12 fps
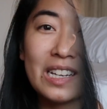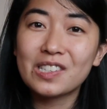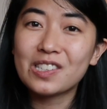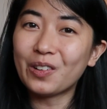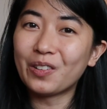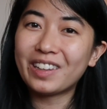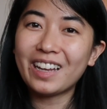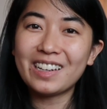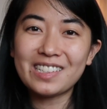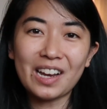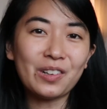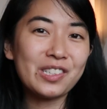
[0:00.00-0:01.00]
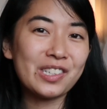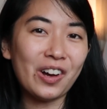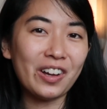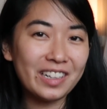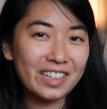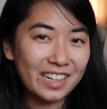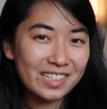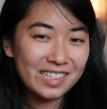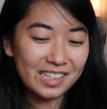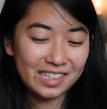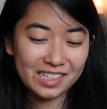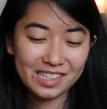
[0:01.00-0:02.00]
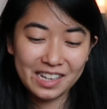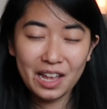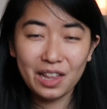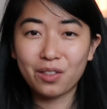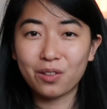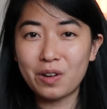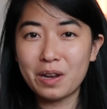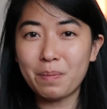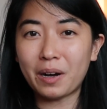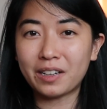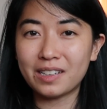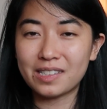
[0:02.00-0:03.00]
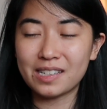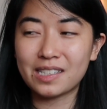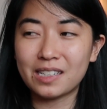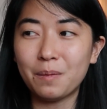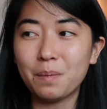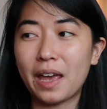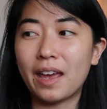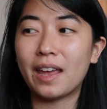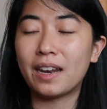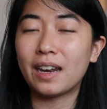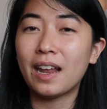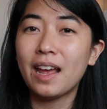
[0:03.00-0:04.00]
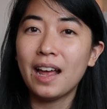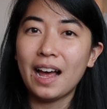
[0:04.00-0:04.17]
So that is how Scott does his 3 bucket system, and